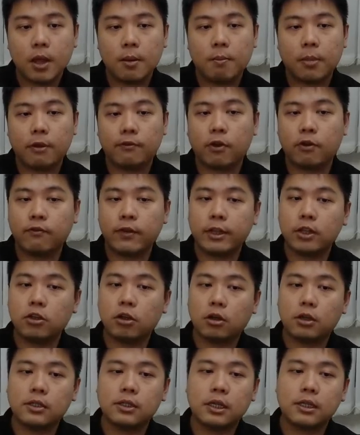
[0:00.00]
but for
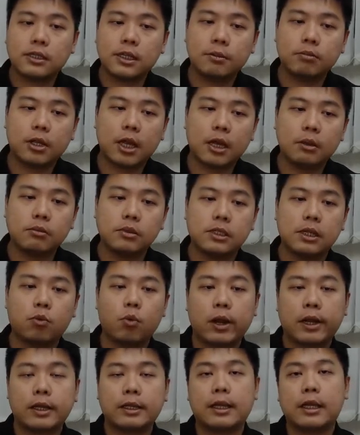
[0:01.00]
vendors, sometimes they
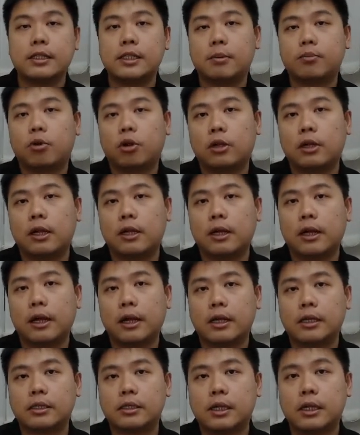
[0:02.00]
recognize a product
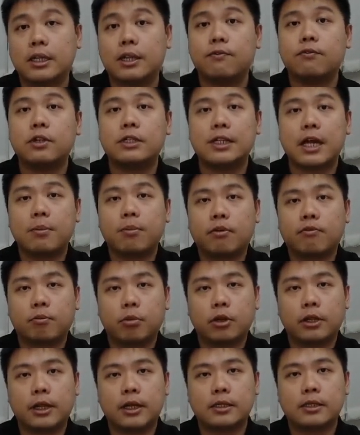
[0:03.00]
as a different type of
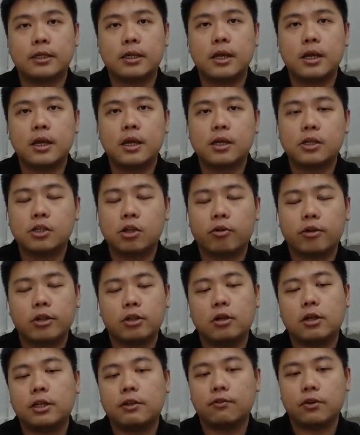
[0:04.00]
products. Sorry,
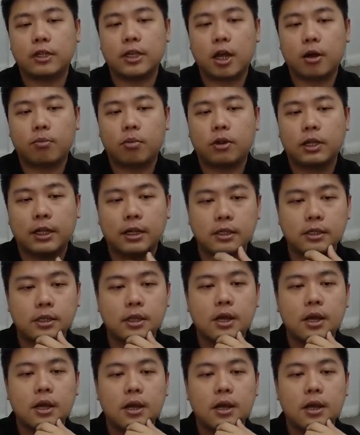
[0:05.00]
not a different type of products.